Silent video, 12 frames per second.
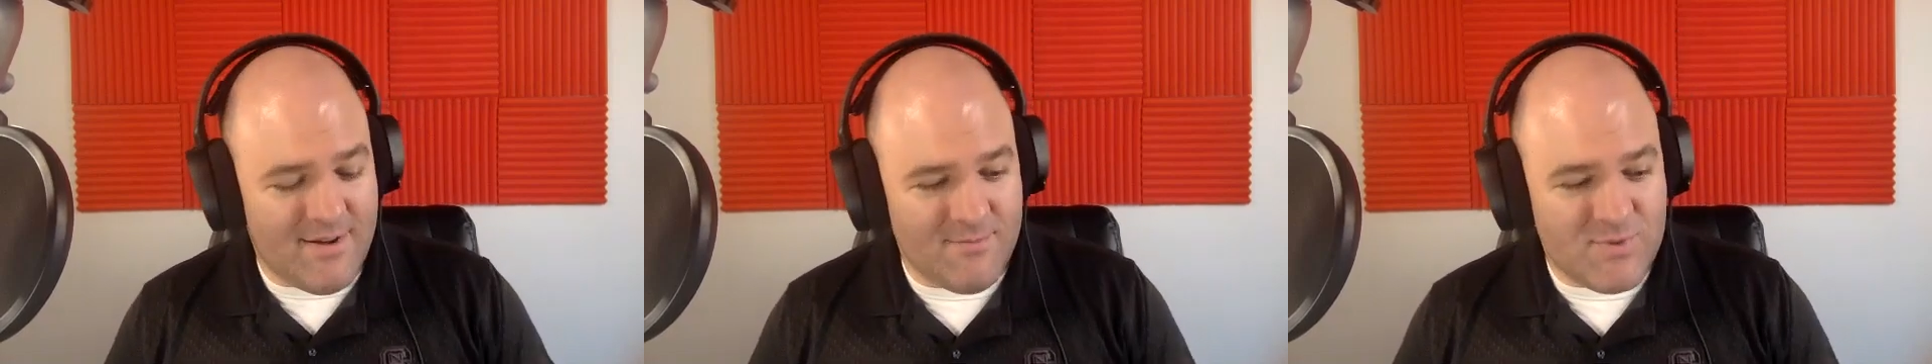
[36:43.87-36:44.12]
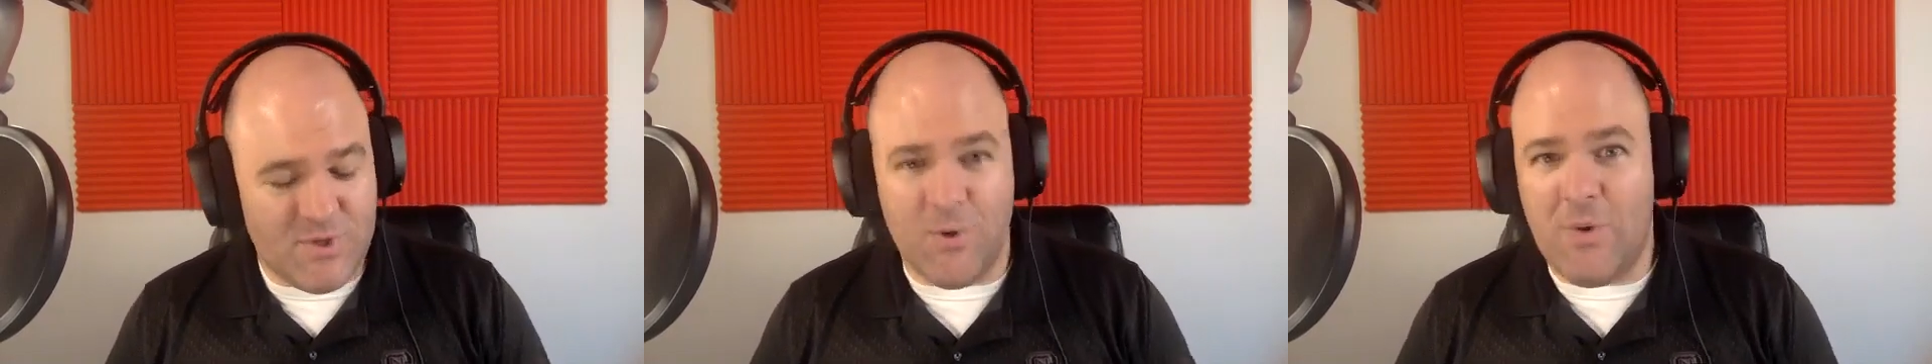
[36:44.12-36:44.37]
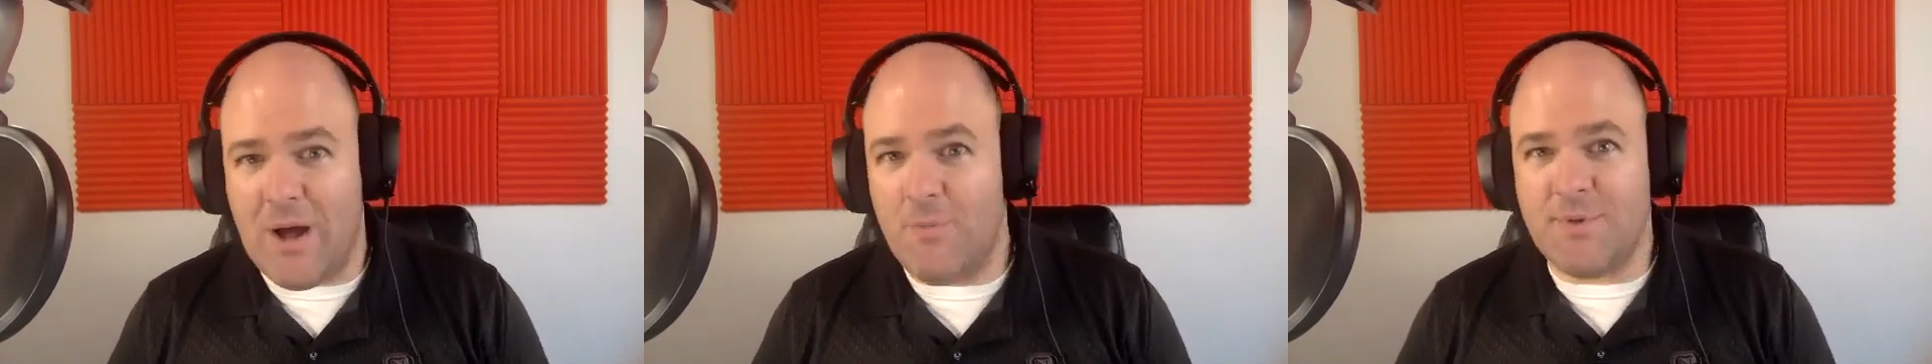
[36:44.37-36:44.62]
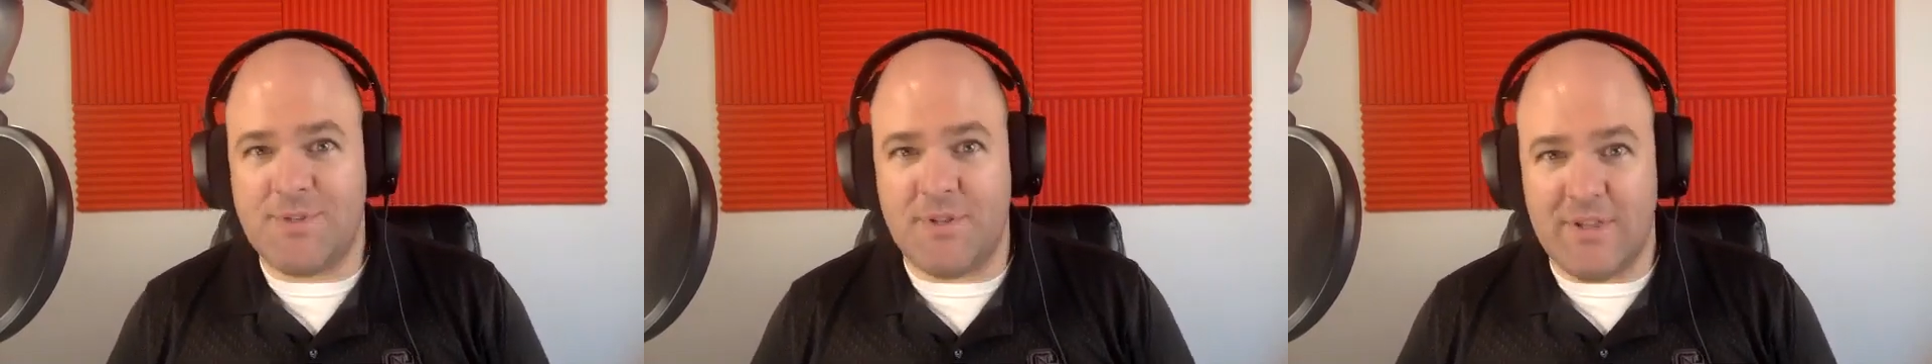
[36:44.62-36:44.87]
So I
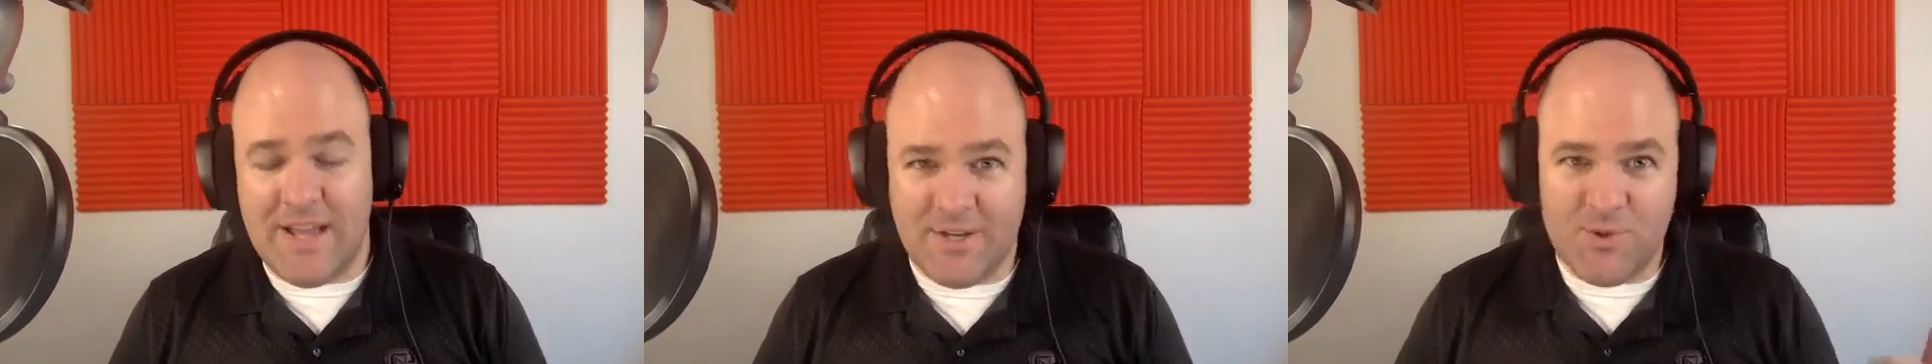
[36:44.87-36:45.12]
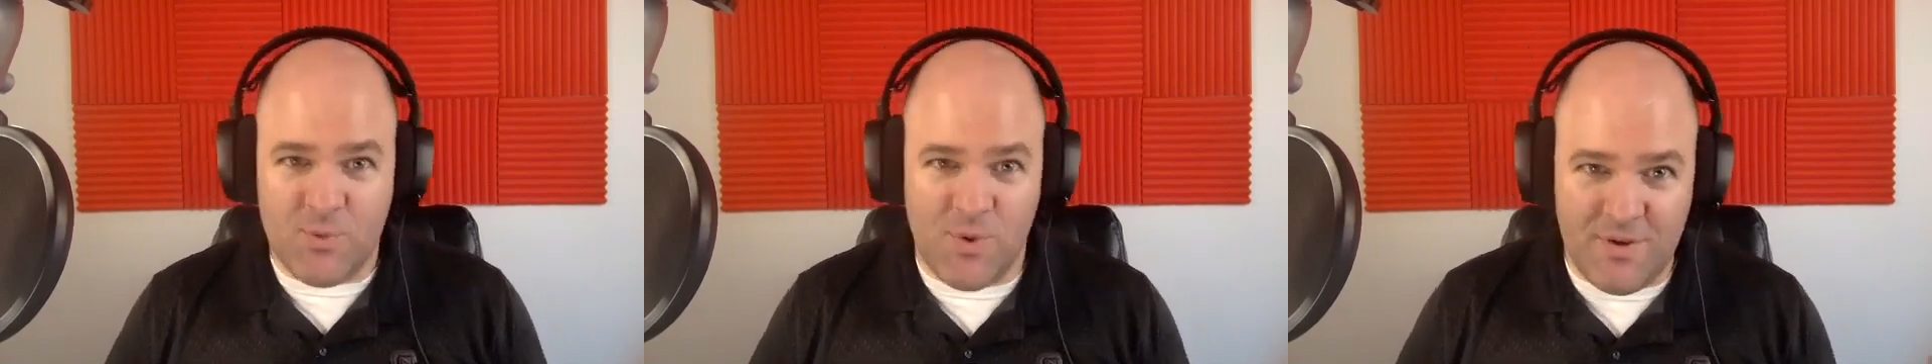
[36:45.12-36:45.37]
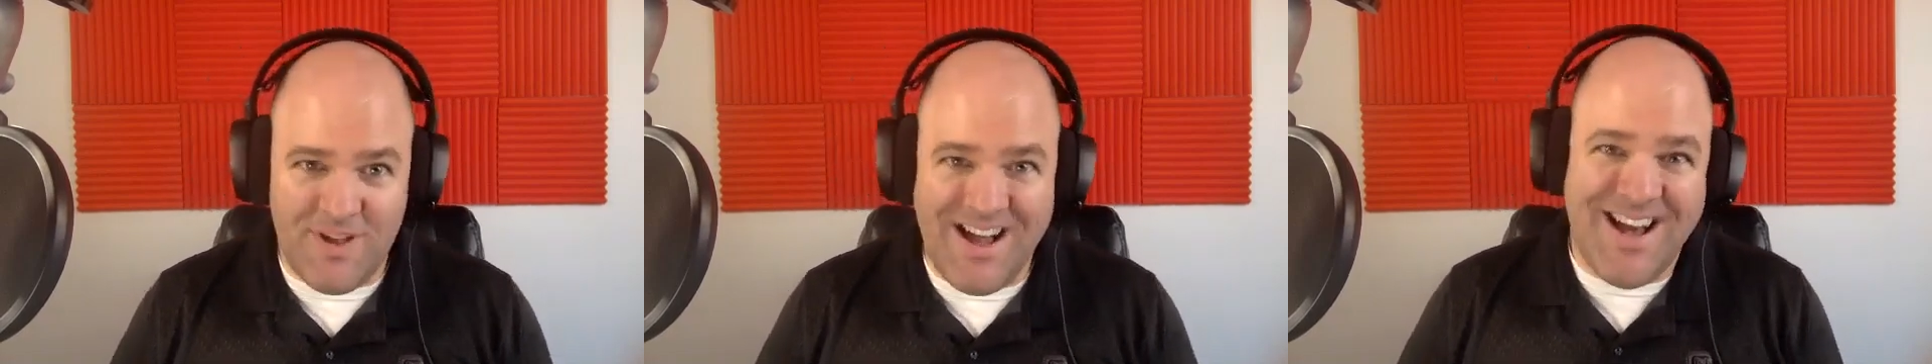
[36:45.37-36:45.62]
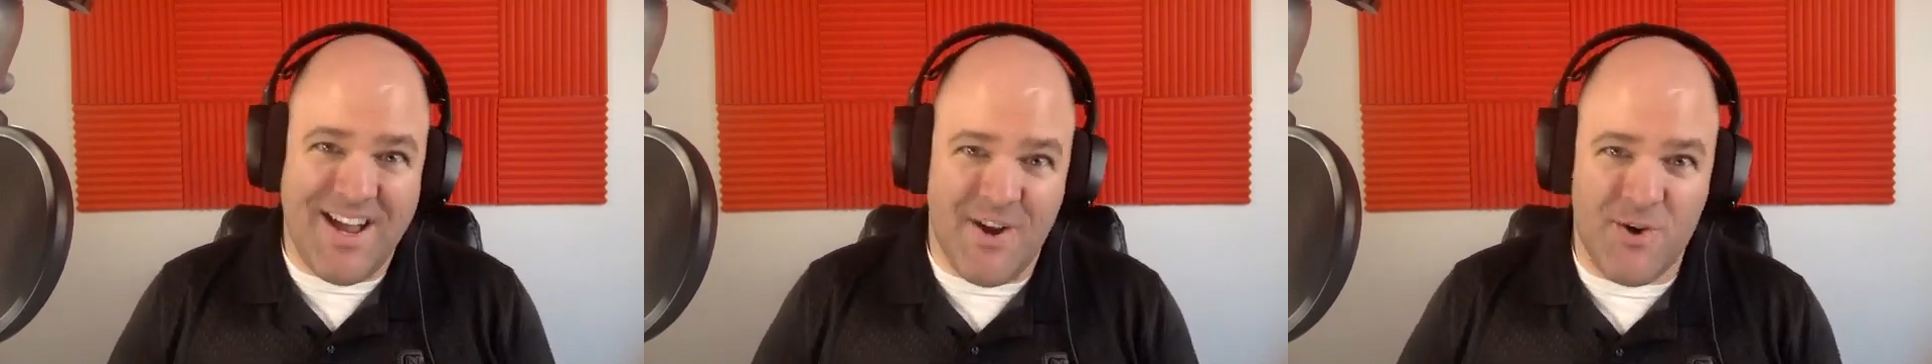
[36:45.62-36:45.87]
was the last one
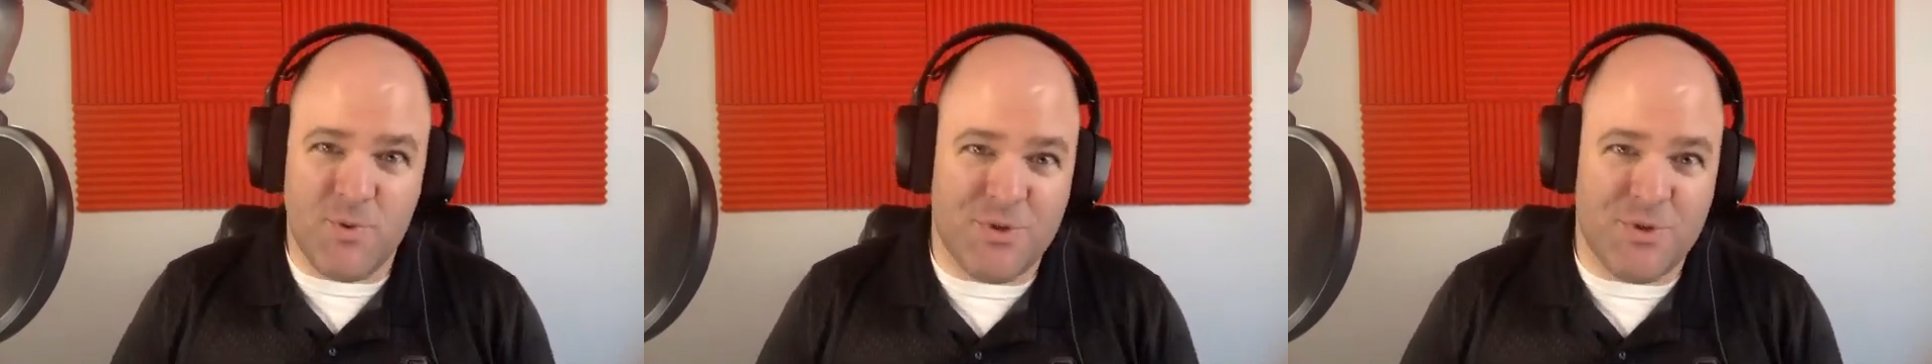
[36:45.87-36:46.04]
hired,